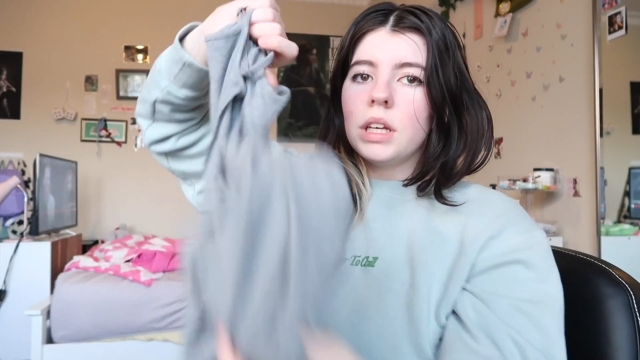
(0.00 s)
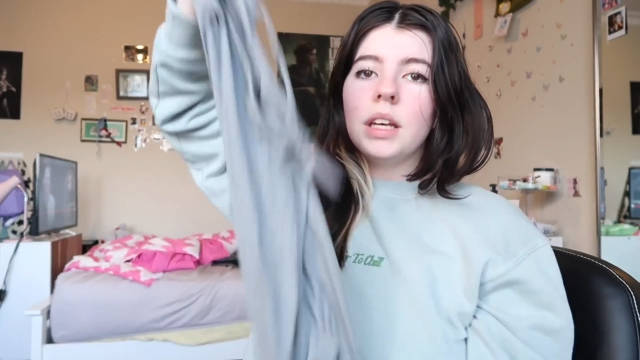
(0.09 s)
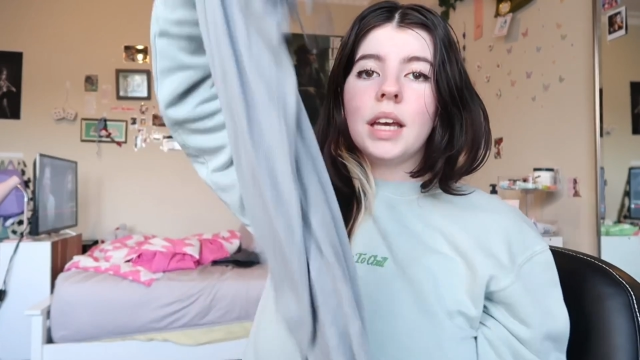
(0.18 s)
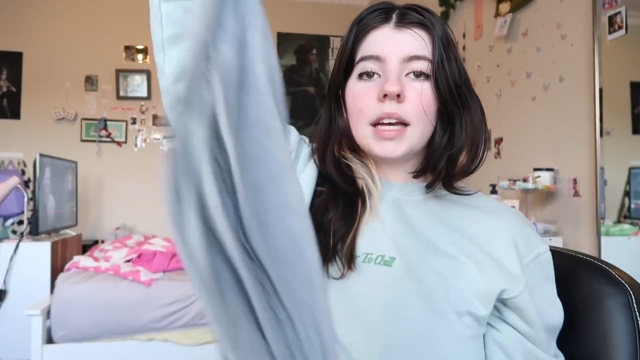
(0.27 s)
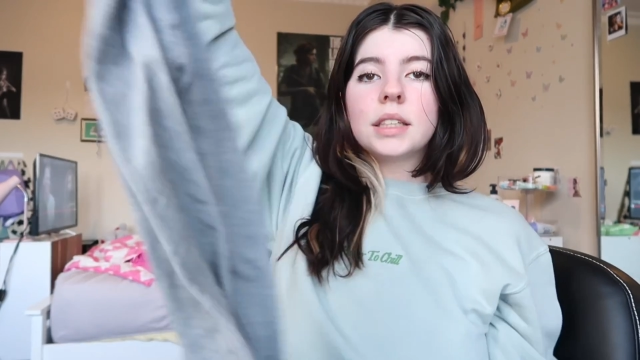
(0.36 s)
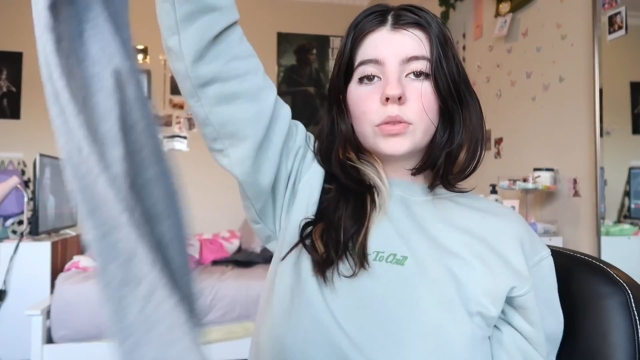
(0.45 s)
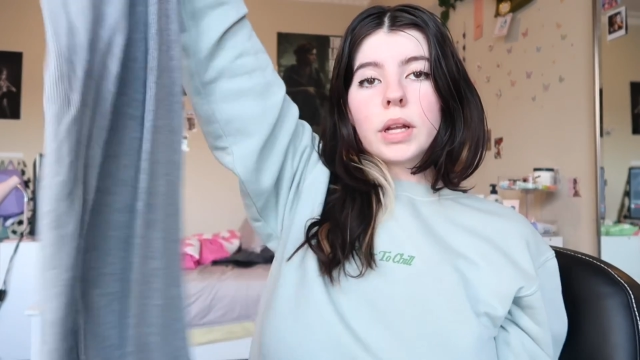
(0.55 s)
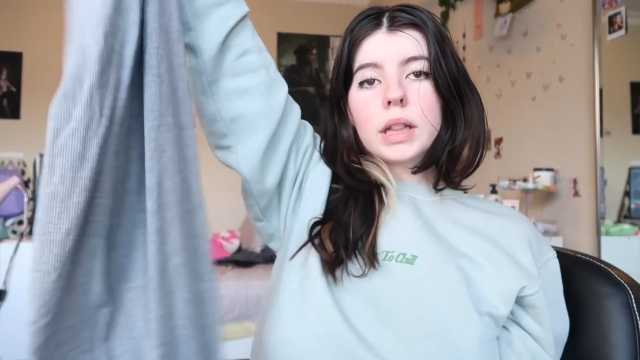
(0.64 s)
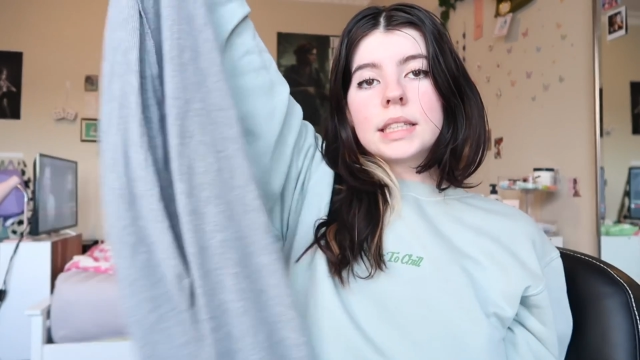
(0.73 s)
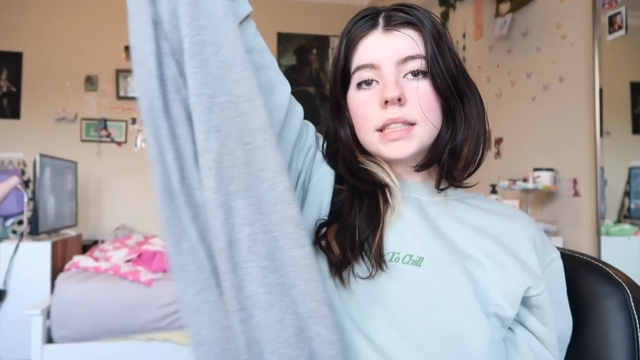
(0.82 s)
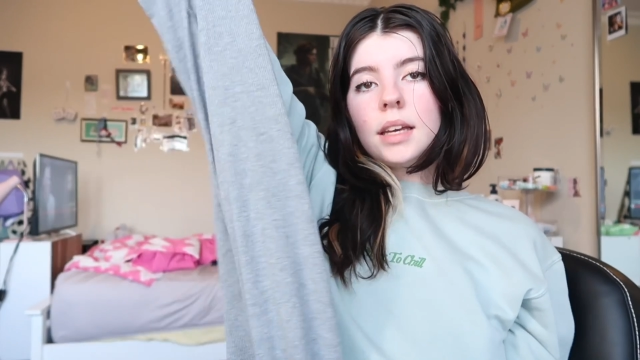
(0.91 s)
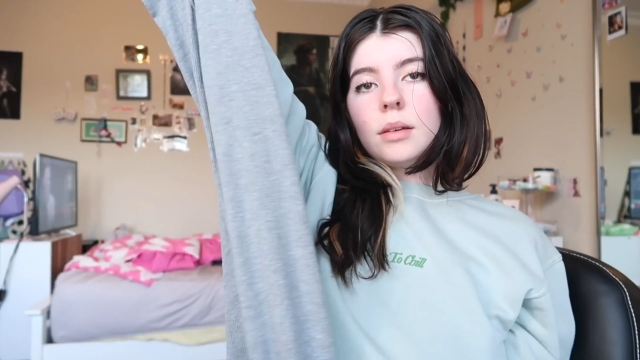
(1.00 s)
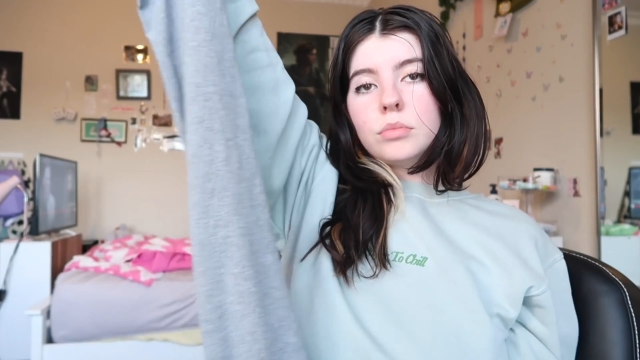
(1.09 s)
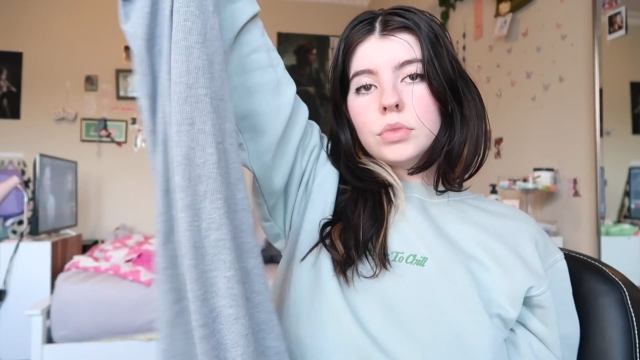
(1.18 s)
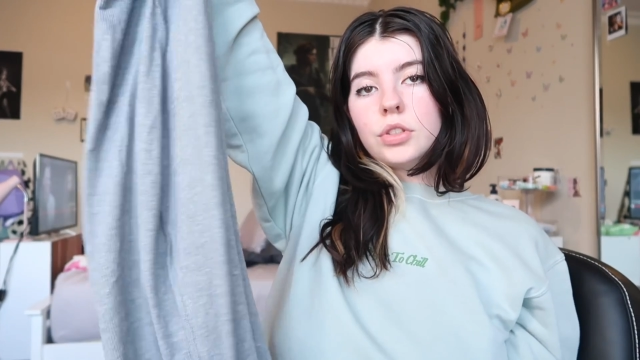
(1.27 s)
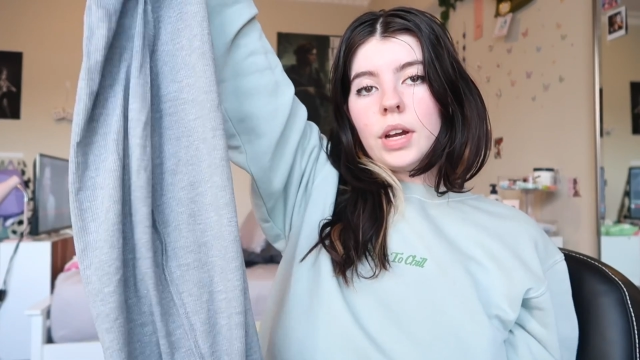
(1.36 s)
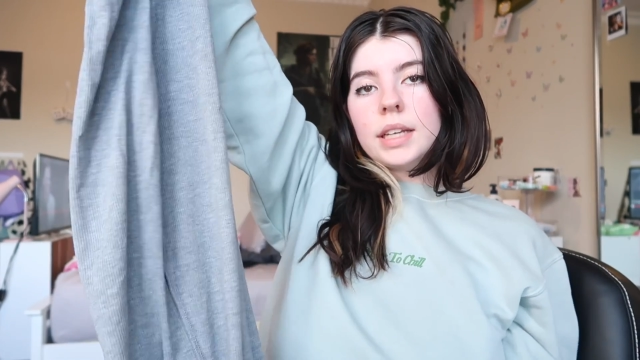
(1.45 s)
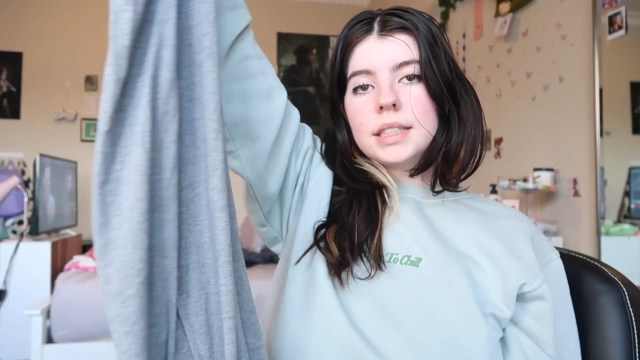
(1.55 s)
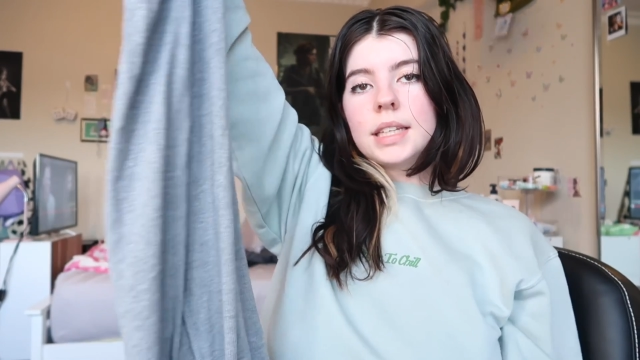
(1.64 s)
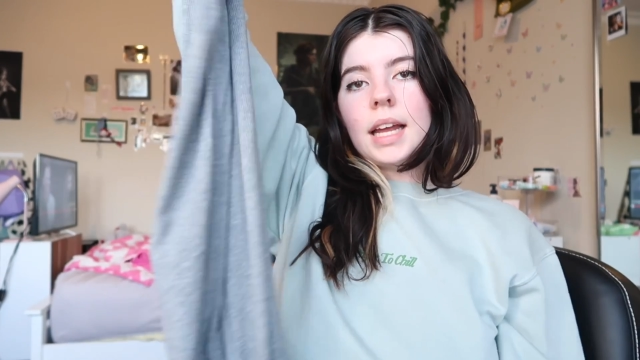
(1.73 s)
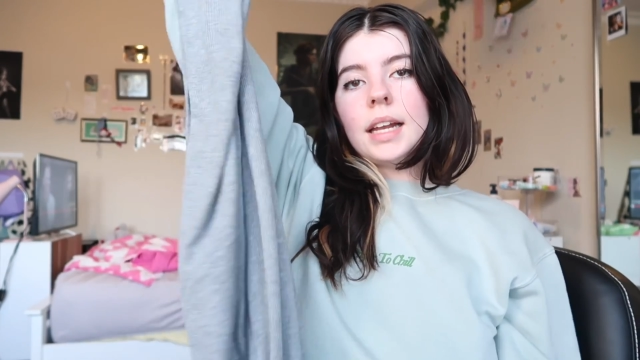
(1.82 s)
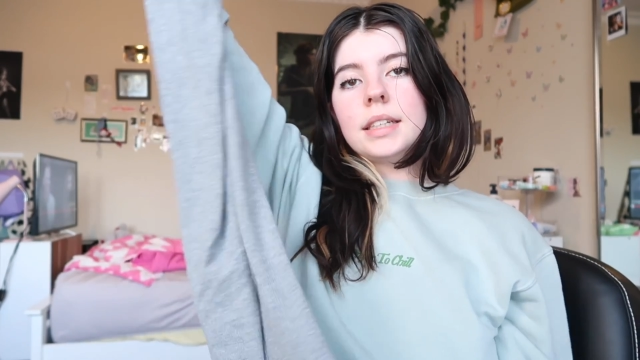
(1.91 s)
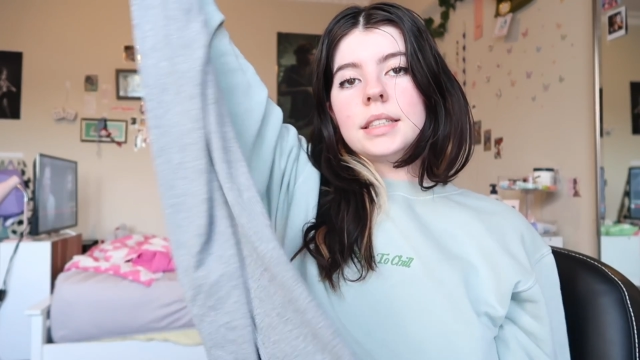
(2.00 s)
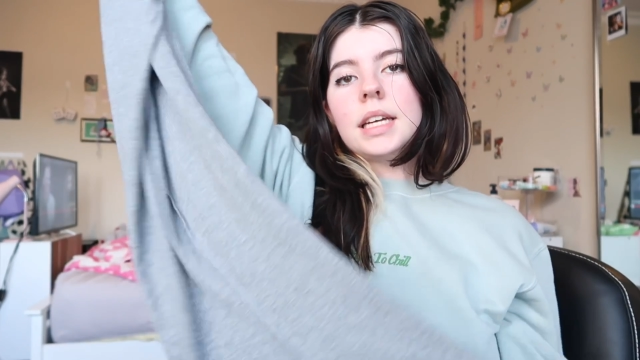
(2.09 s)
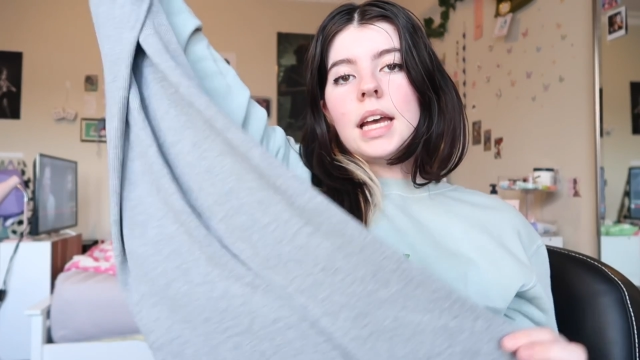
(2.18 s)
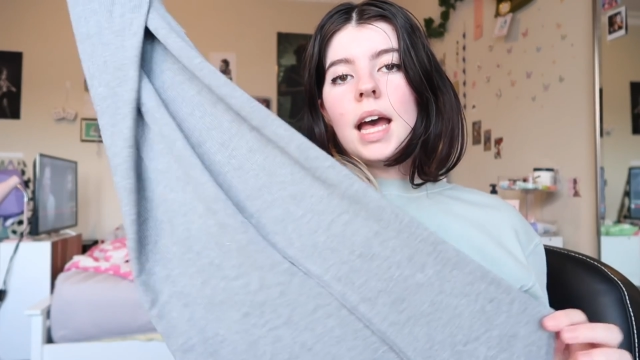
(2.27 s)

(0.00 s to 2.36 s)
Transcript: Yeah, it's one of the Skims dress and